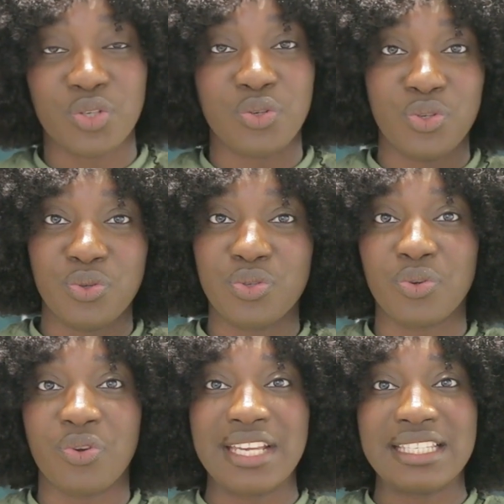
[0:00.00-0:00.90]
you could use
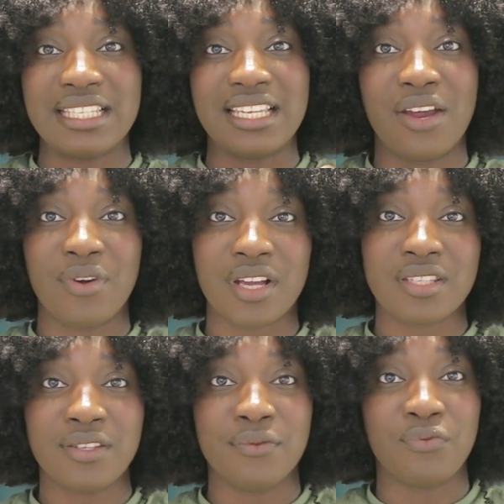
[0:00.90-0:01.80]
to create
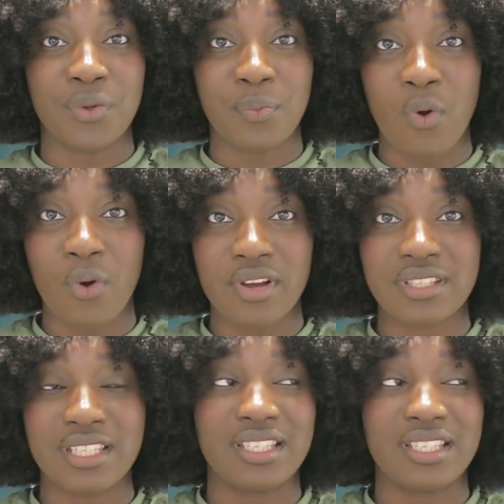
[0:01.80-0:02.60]
interactive reports,